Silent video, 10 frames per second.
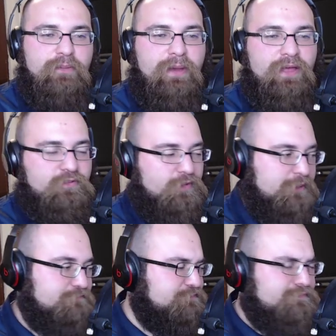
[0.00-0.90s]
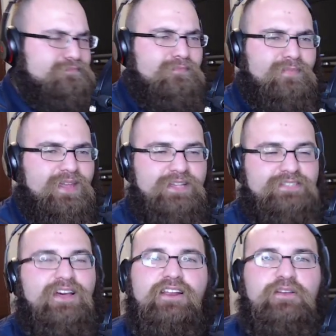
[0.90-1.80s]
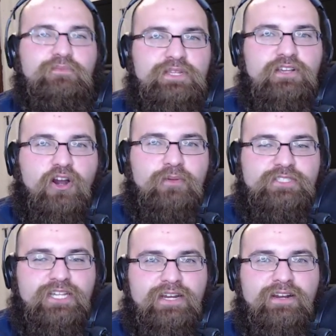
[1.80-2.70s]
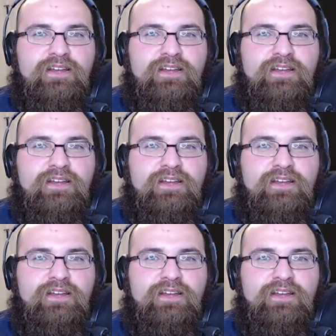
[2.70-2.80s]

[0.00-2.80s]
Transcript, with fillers: Beathard, right? He's not a complete garbage can.